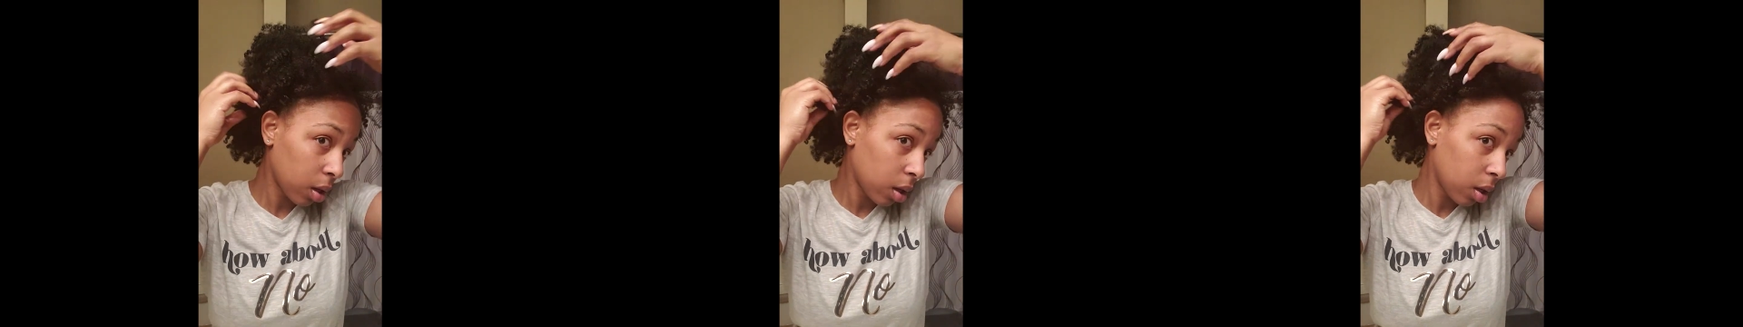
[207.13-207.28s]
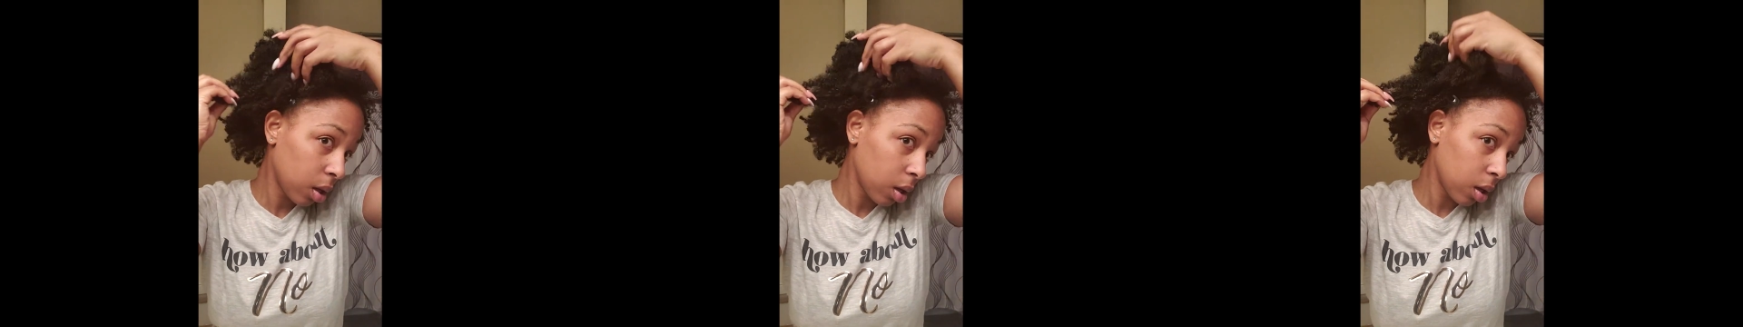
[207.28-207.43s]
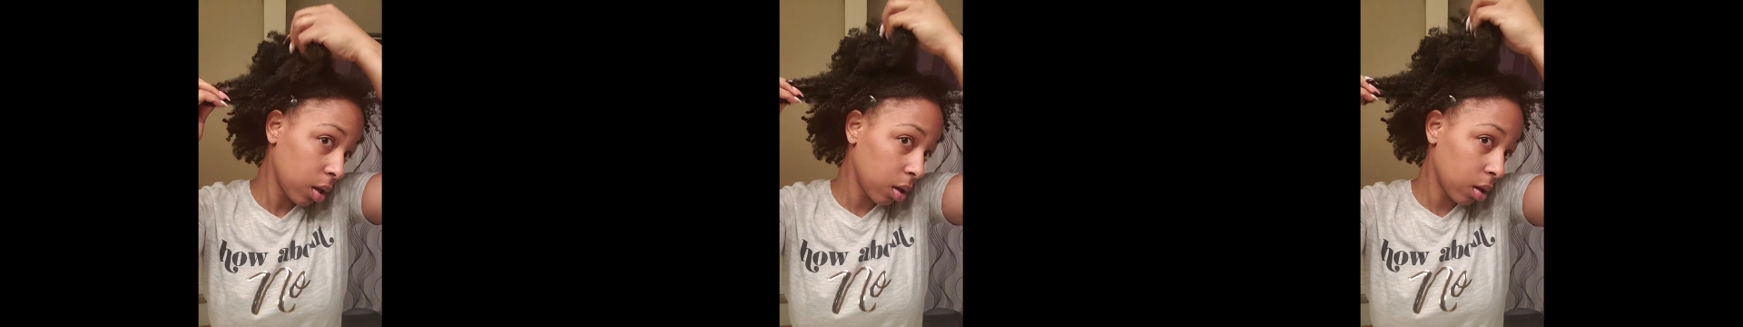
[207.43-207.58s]

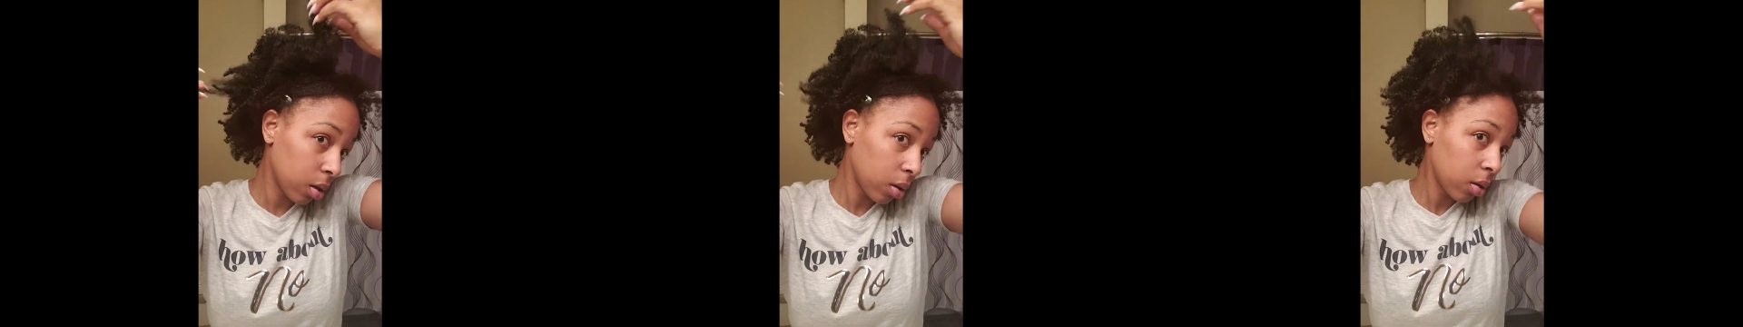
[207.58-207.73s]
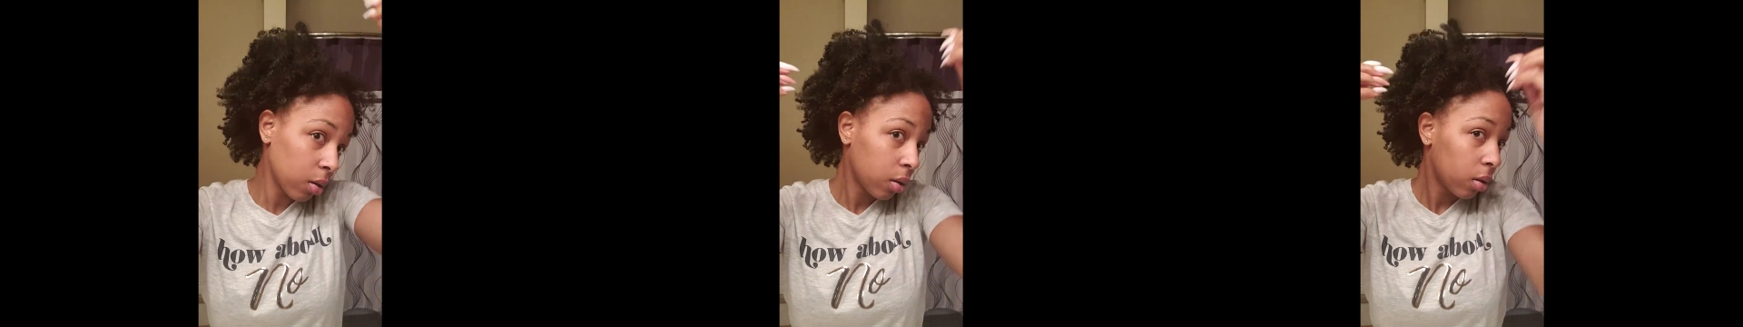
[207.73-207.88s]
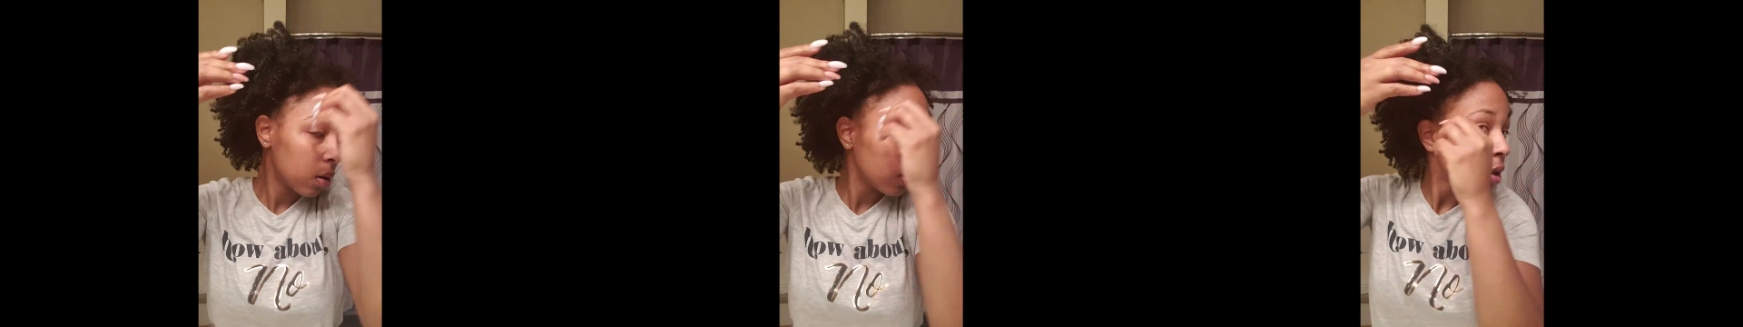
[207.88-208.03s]
here.
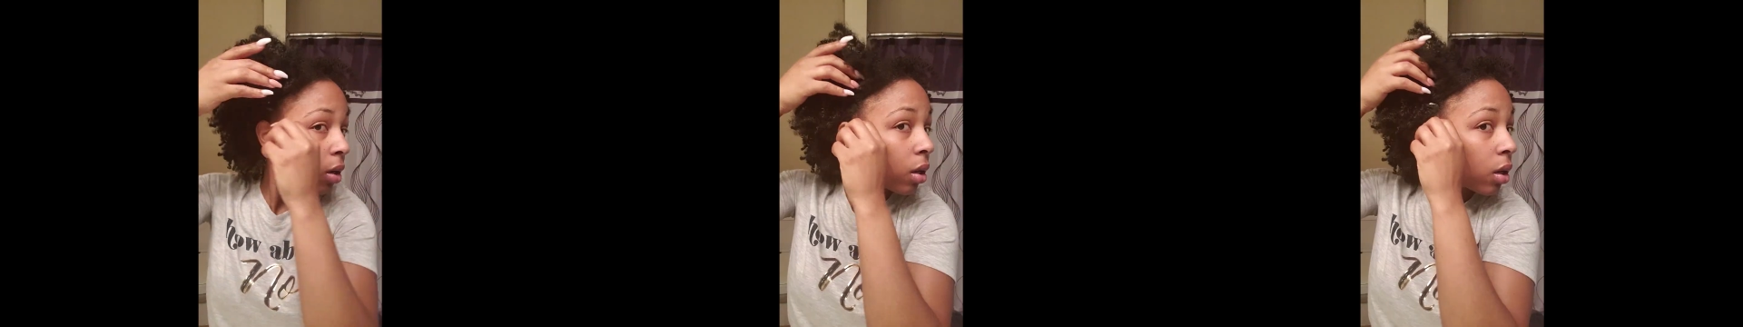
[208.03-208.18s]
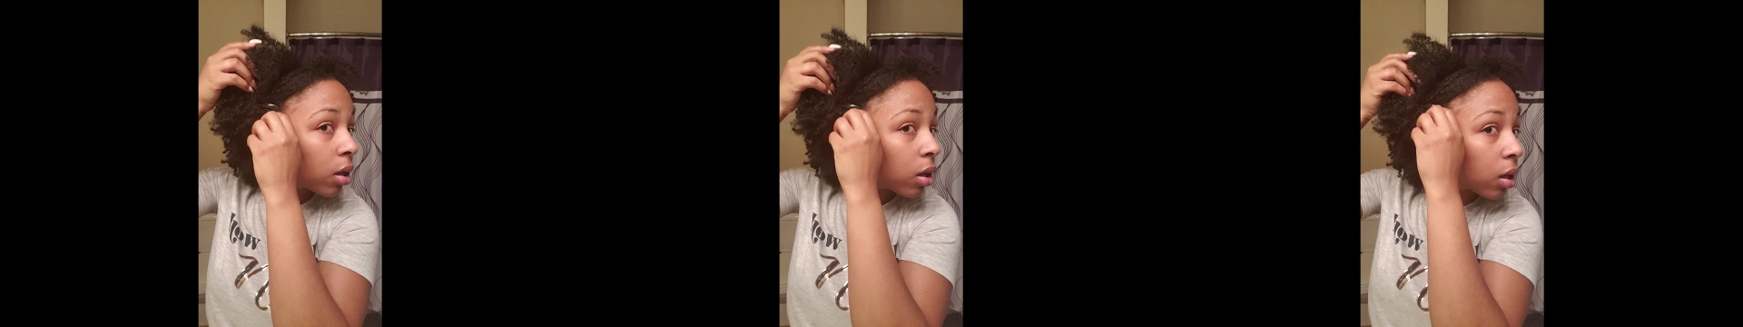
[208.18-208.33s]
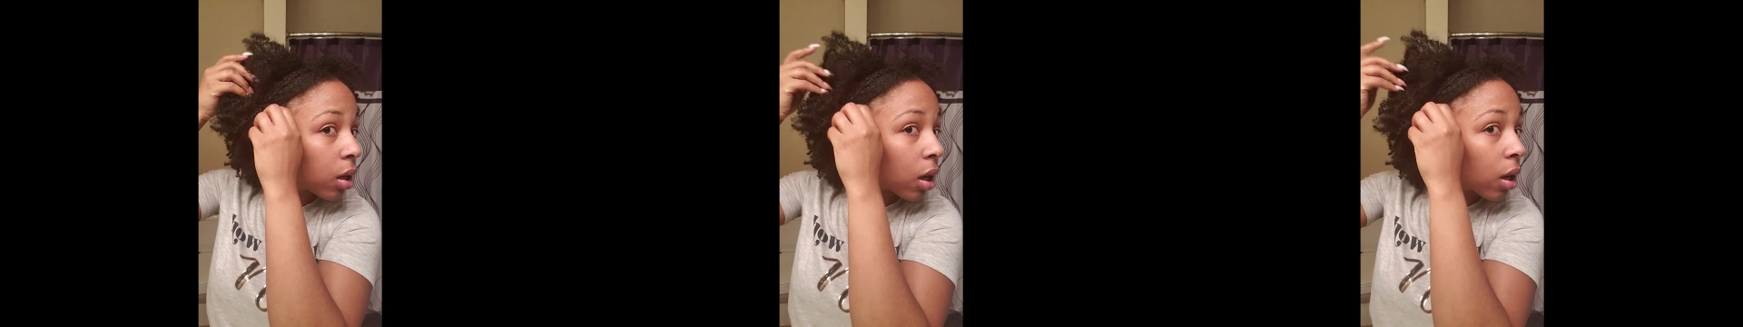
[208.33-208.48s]

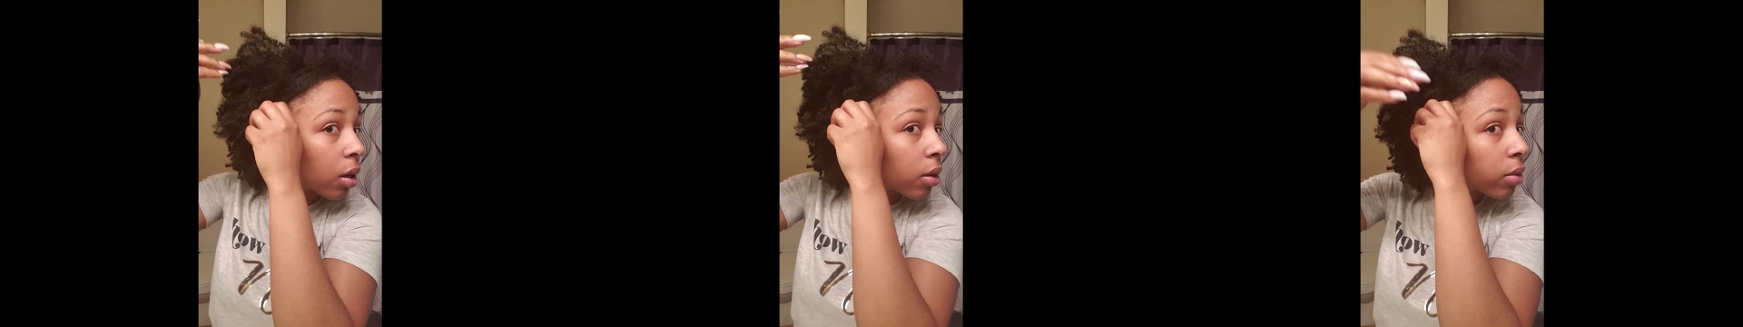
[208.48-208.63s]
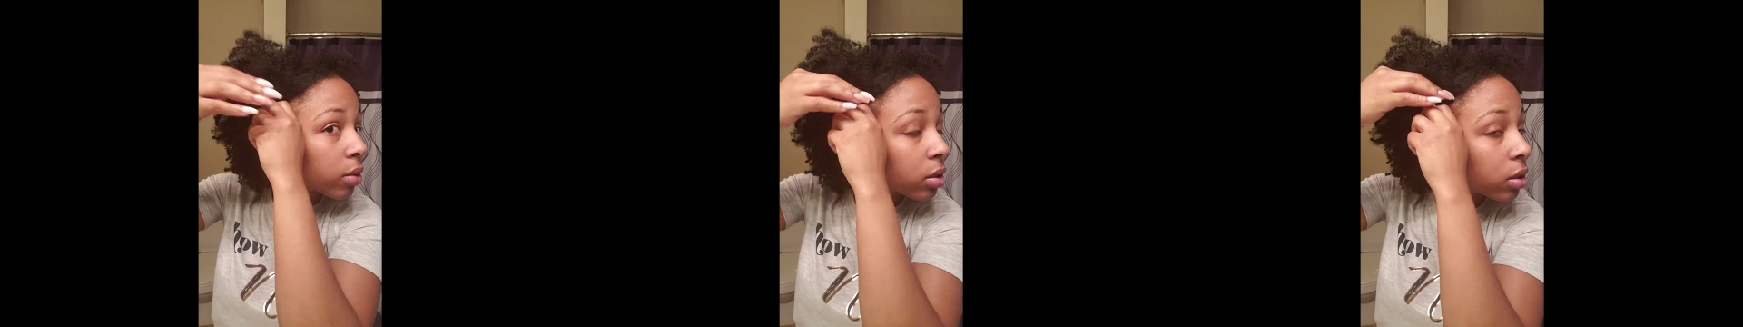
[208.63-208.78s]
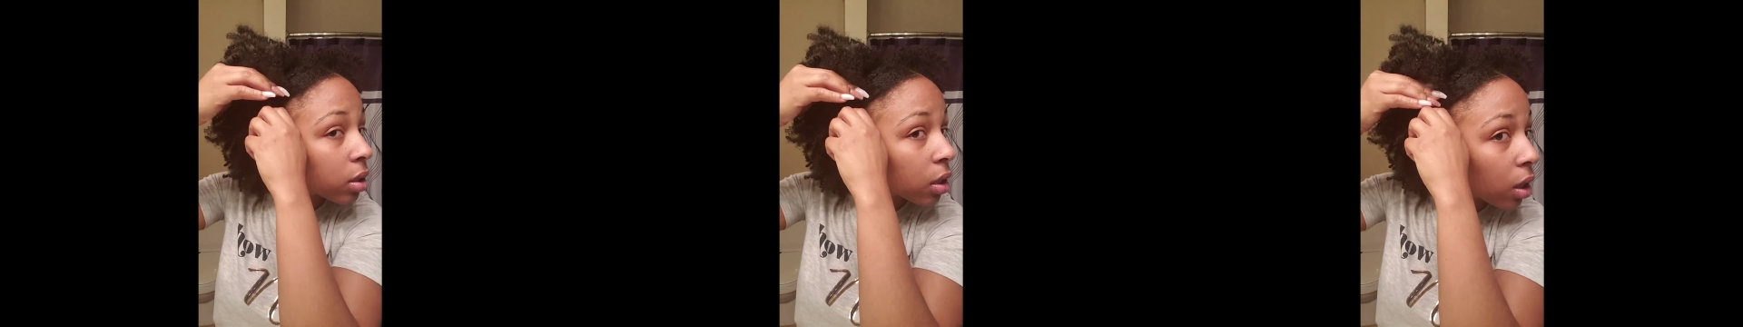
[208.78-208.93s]
Yeah,
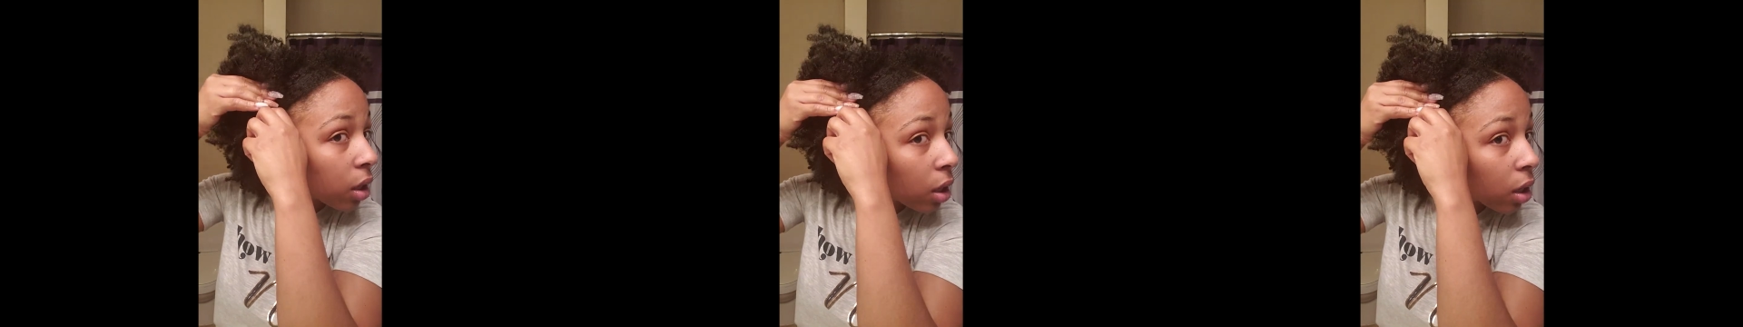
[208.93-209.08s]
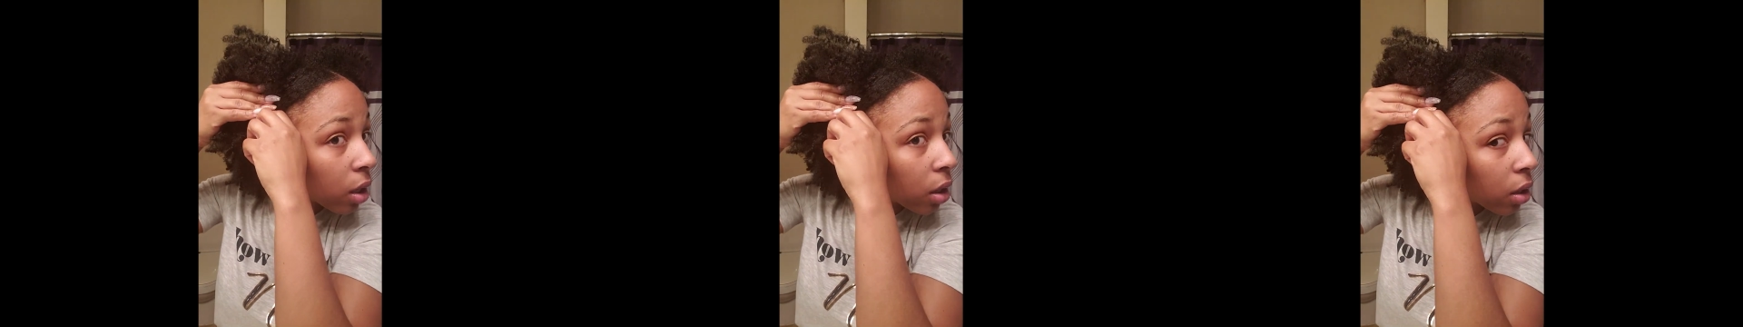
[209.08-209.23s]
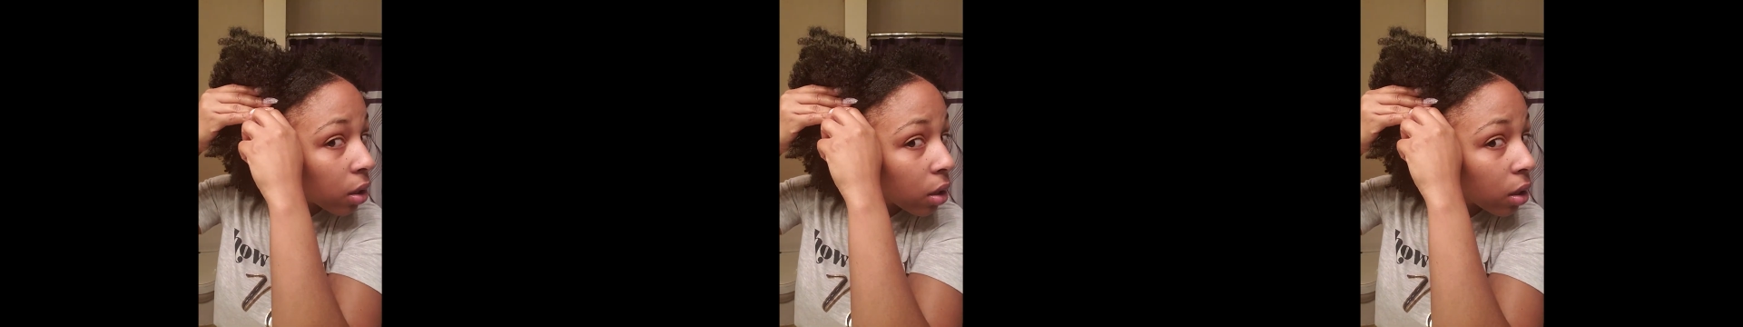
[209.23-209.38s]
see
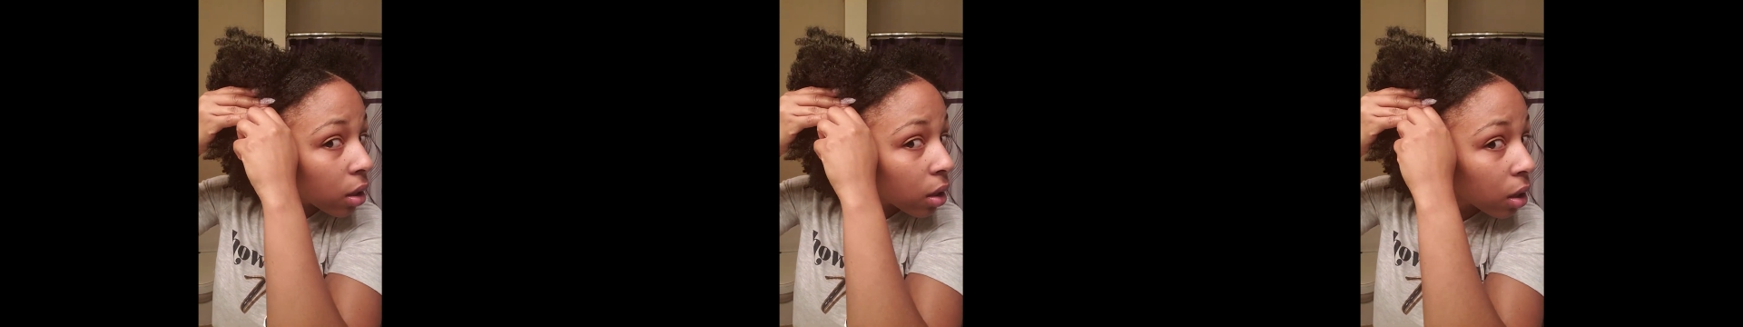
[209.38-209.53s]
here?